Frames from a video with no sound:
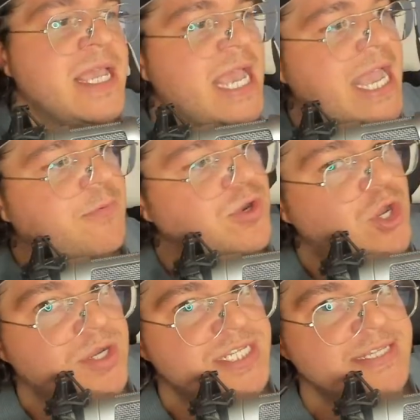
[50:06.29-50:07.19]
And we're
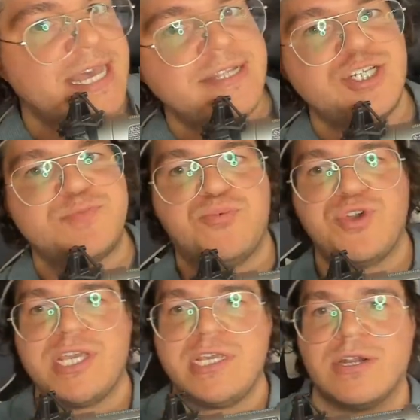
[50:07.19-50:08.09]
noticing that and just
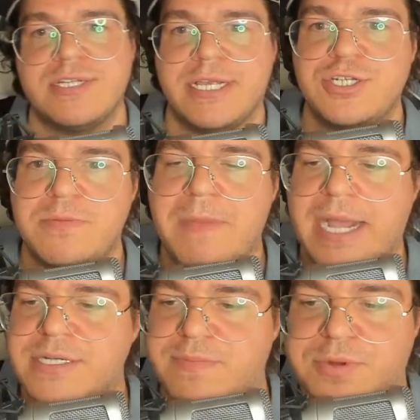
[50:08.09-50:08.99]
bringing our attention
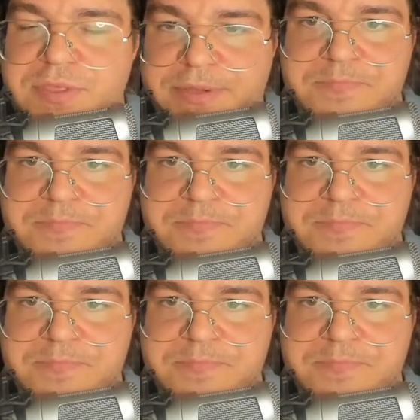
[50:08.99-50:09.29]
back to breathing.